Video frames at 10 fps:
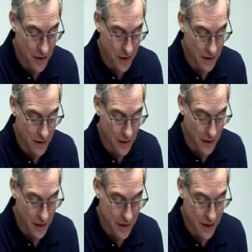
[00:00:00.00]
that,
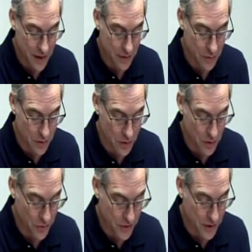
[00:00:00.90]
I count
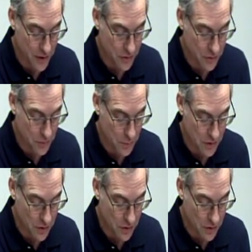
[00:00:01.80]
all things to be